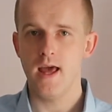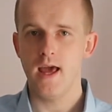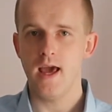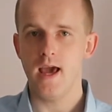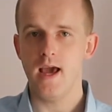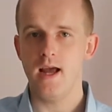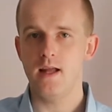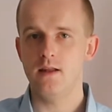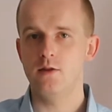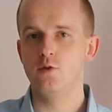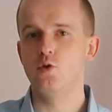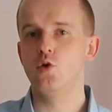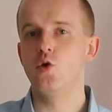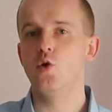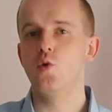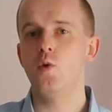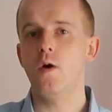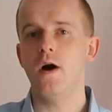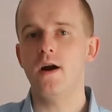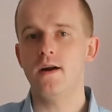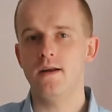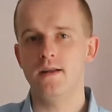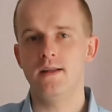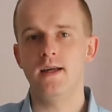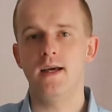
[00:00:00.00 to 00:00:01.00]
And to
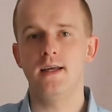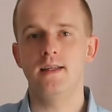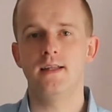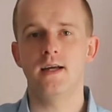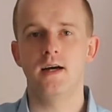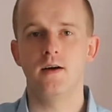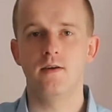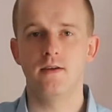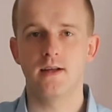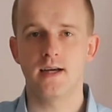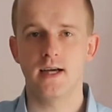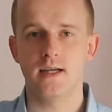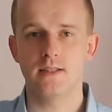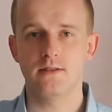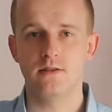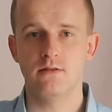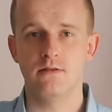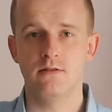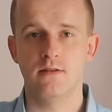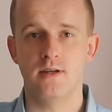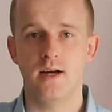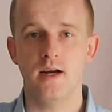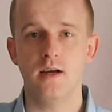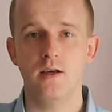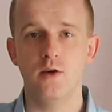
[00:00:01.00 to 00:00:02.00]
query data on
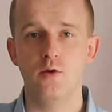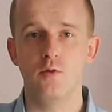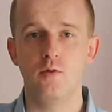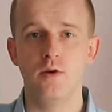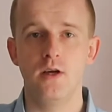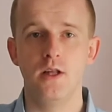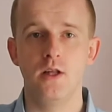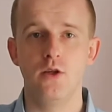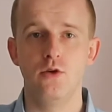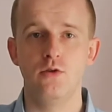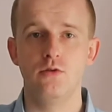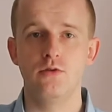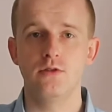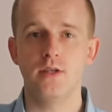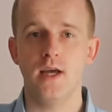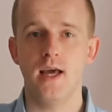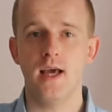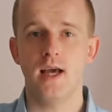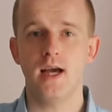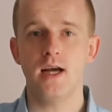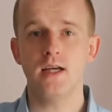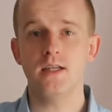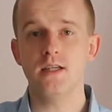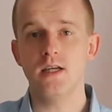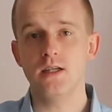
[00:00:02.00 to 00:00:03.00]
Cassandra, you will use a
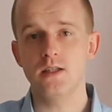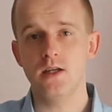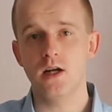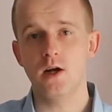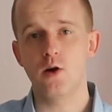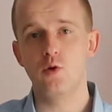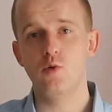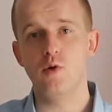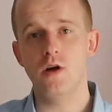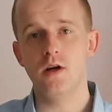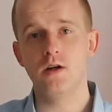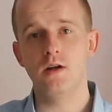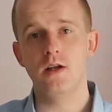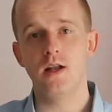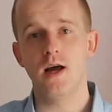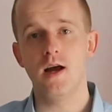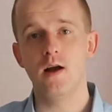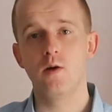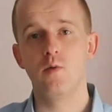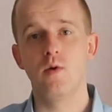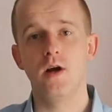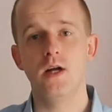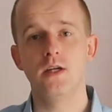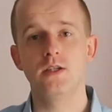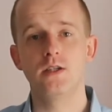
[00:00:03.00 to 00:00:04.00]
Cassandra query
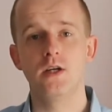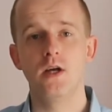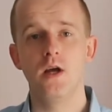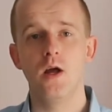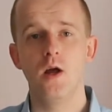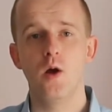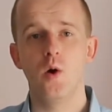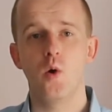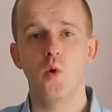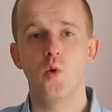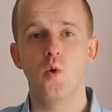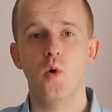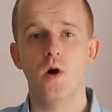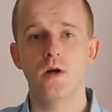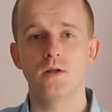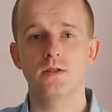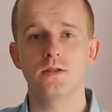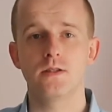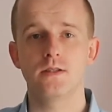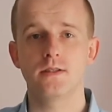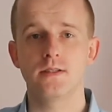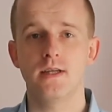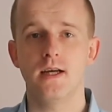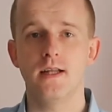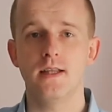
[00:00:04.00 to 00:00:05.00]
language
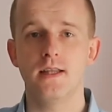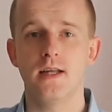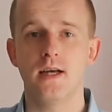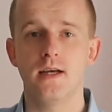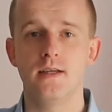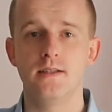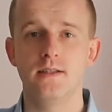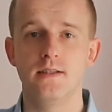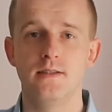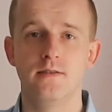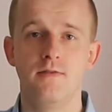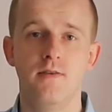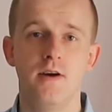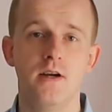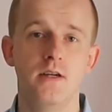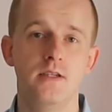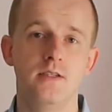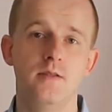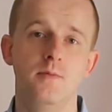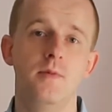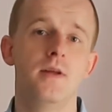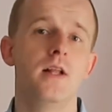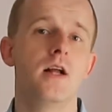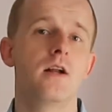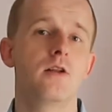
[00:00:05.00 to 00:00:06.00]
whose syntax is very
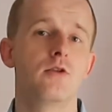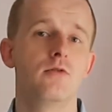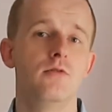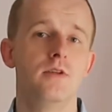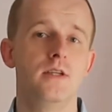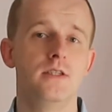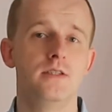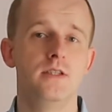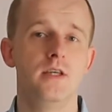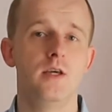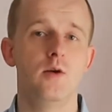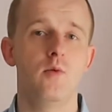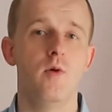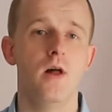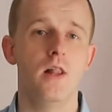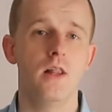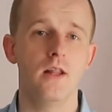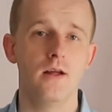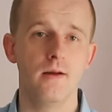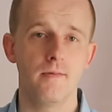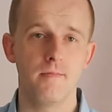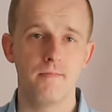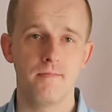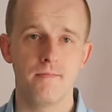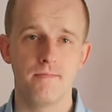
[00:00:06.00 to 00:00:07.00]
similar to the SQL.
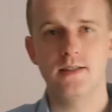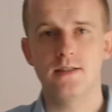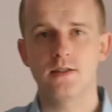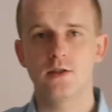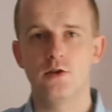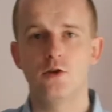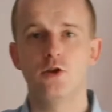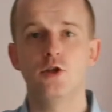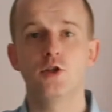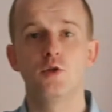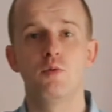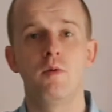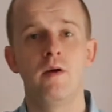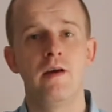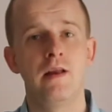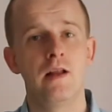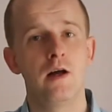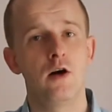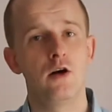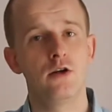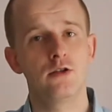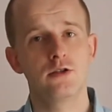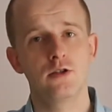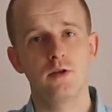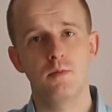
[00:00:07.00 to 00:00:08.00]
In this course, we will
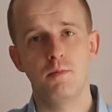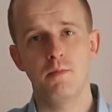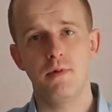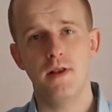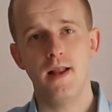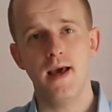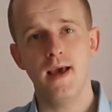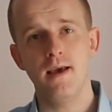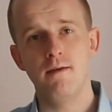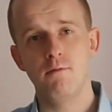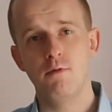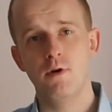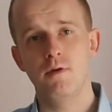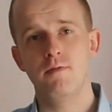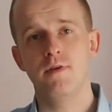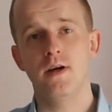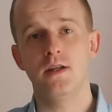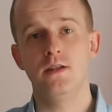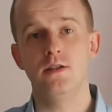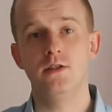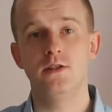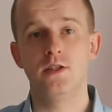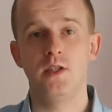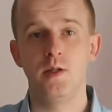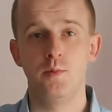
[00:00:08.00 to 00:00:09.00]
also play with
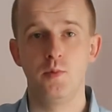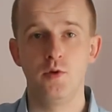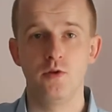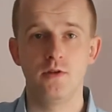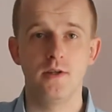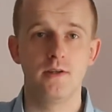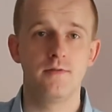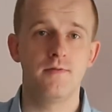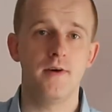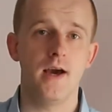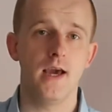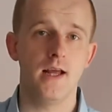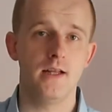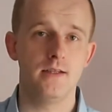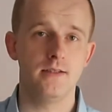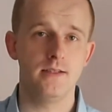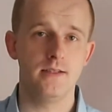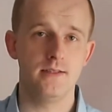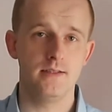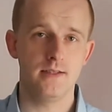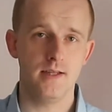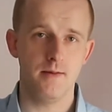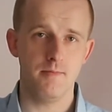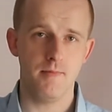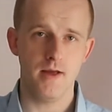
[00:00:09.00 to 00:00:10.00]
a distributed file
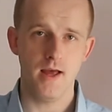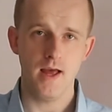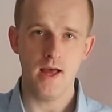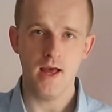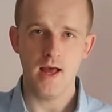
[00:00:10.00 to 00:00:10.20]
system.